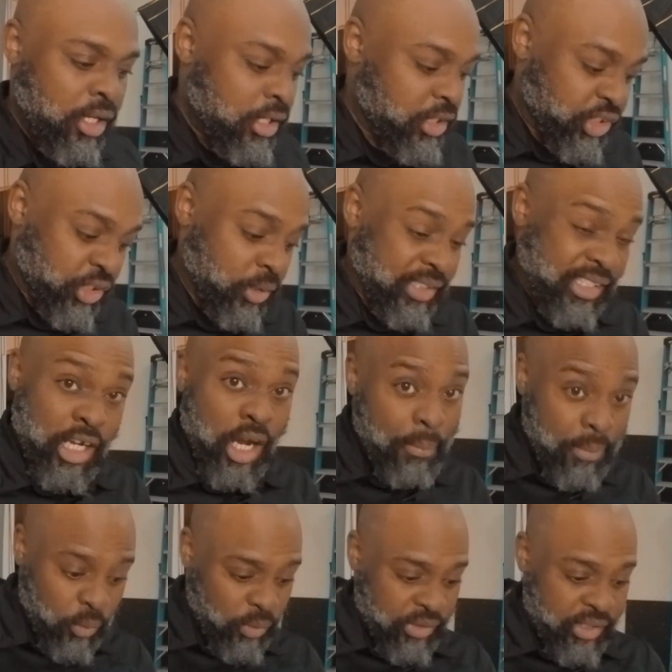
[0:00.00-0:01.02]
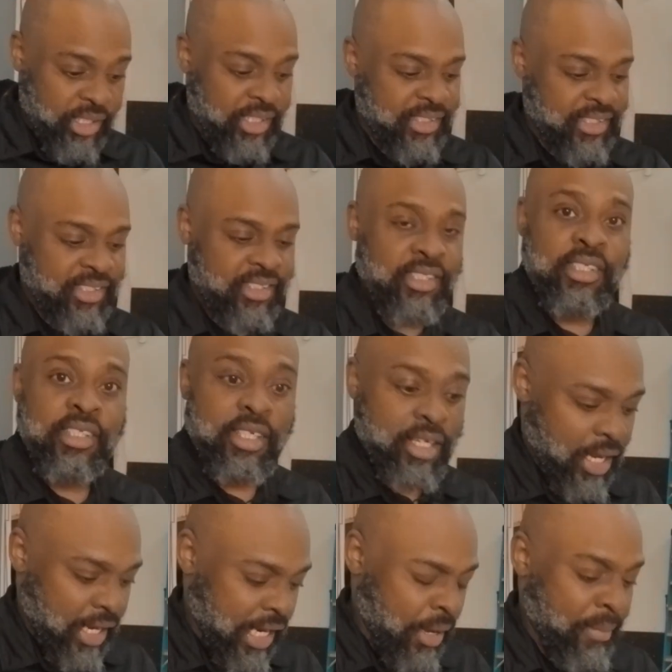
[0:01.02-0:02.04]
So to help me with this,
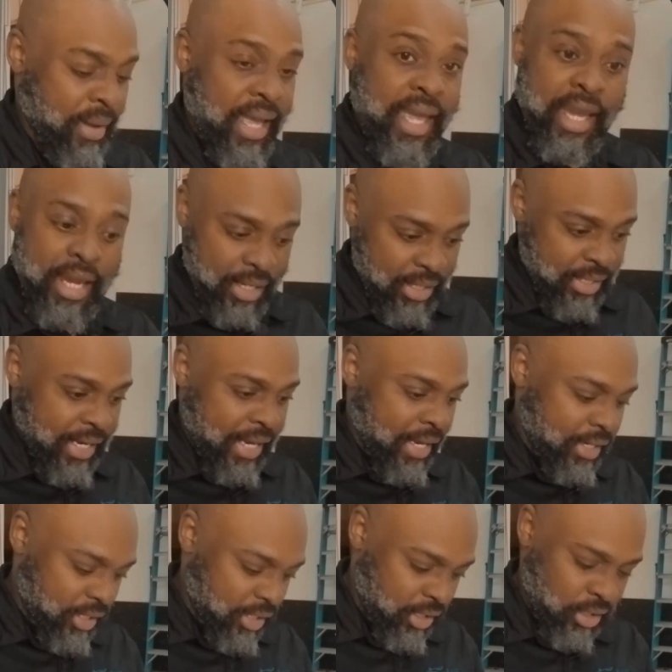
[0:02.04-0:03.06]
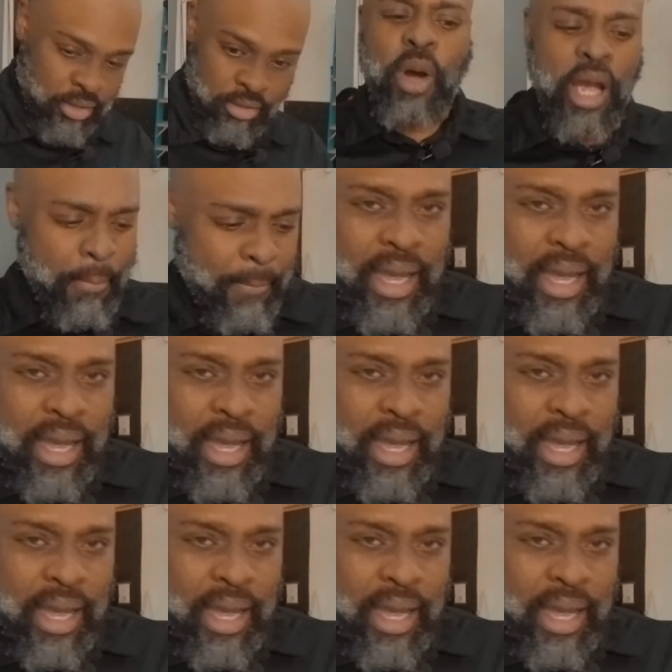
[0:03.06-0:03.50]
I got my handy dandy white